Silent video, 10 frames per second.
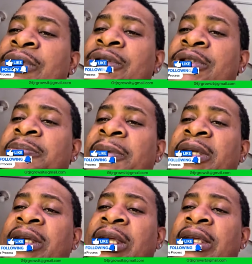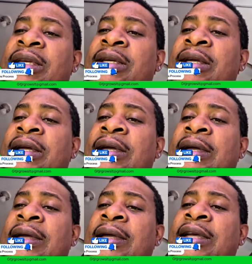speaking.
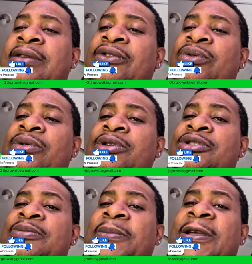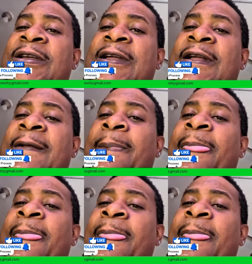Everyone is speaking.